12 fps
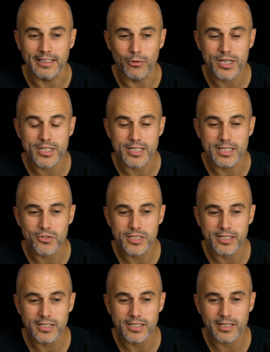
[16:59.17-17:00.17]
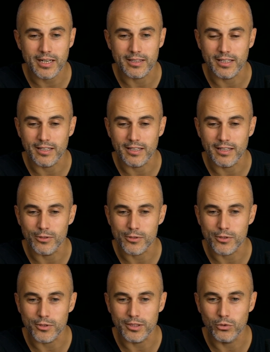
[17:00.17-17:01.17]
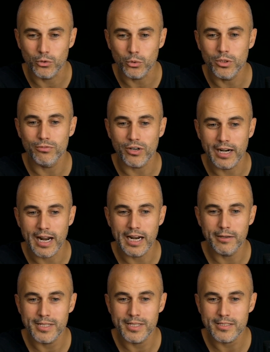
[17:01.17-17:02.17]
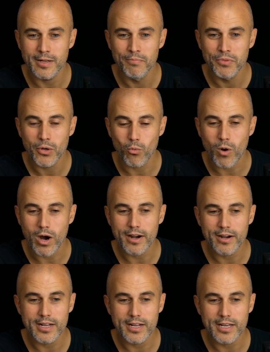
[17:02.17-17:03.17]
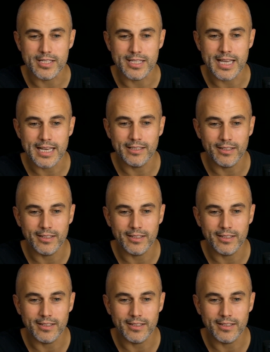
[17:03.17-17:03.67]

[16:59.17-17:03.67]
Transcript: what is interesting, I think also two different elements. One is that